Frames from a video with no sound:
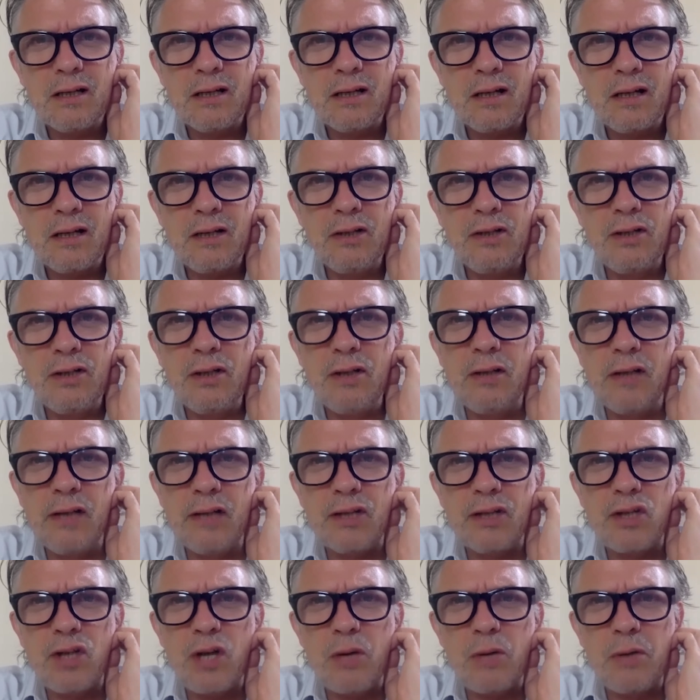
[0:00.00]
you doing like
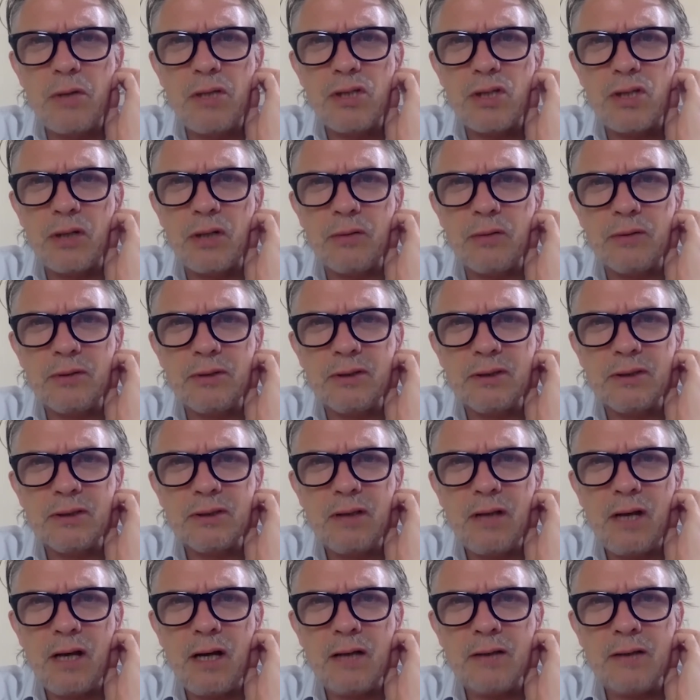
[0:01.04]
jokey jokes
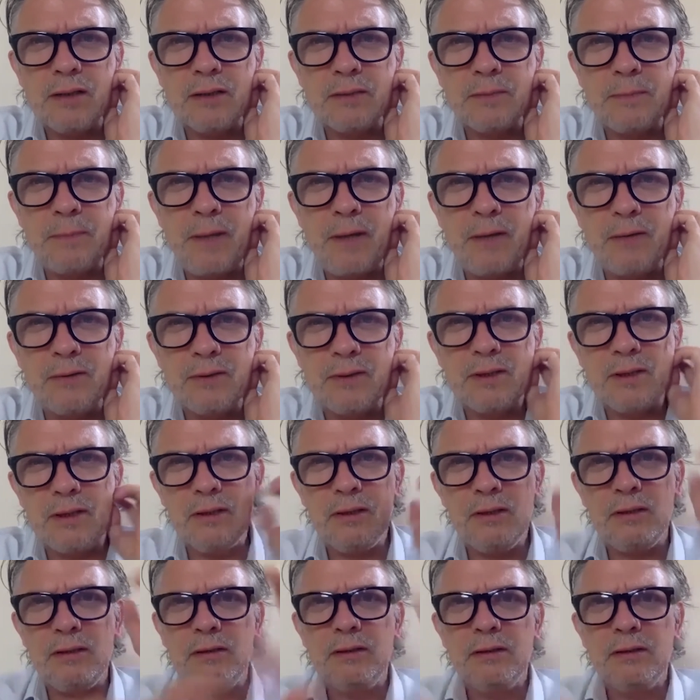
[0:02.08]
as opposed to